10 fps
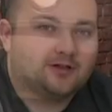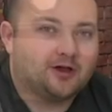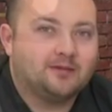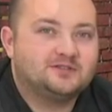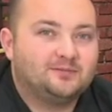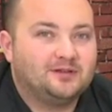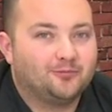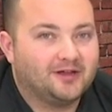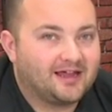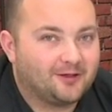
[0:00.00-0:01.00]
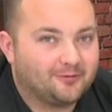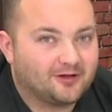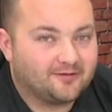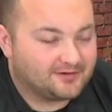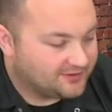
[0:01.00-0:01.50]
Our M G P brake caliper
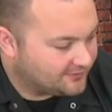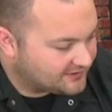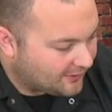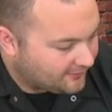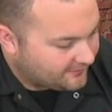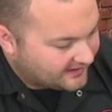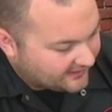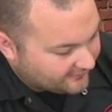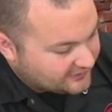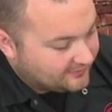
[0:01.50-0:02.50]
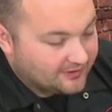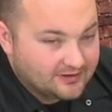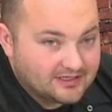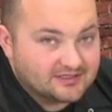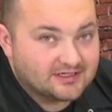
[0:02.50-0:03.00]
covers are installed. They give our Jeep a
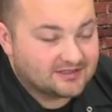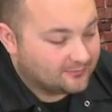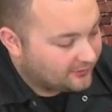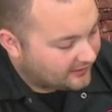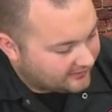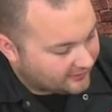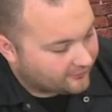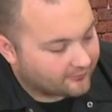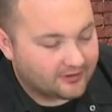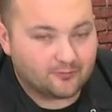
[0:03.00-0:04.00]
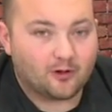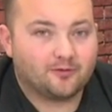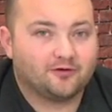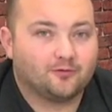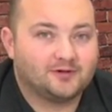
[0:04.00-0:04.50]
nice custom look and they go really well
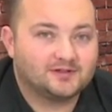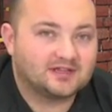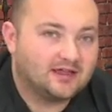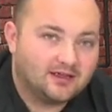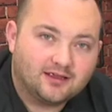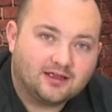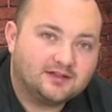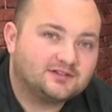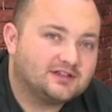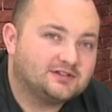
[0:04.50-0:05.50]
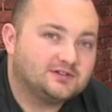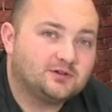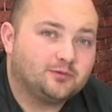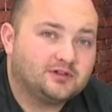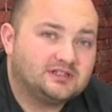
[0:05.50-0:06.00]
with our wheels. Installation is
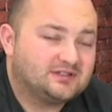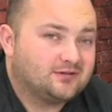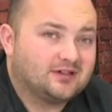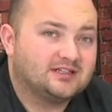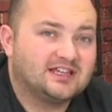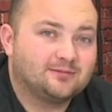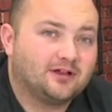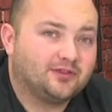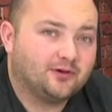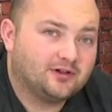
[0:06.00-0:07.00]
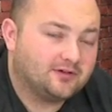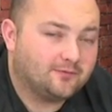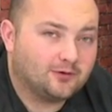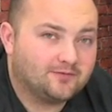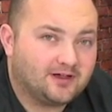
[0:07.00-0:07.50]
super easy. It's only going to take about thirty to
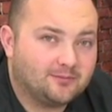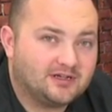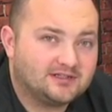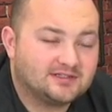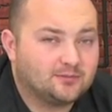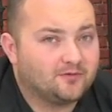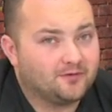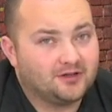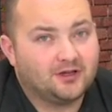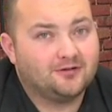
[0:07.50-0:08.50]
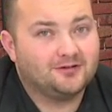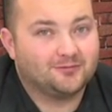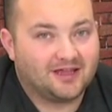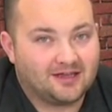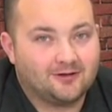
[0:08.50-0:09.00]
forty-five minutes, and before you know it, you'll
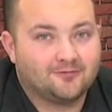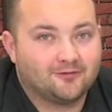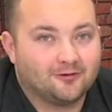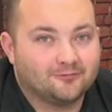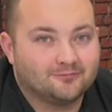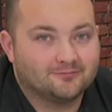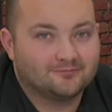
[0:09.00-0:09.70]
be heading off-road.